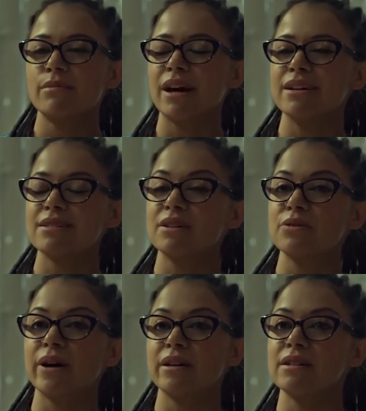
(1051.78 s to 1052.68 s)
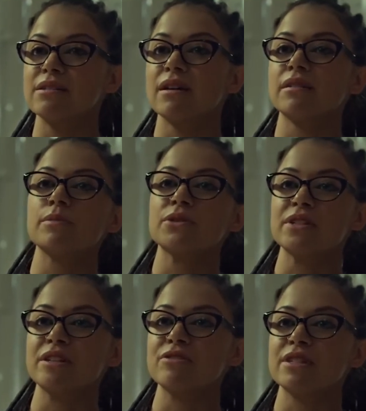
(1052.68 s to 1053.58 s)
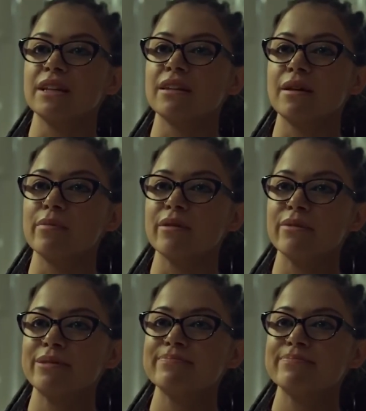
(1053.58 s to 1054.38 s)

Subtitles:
My sexuality is not the most interesting thing about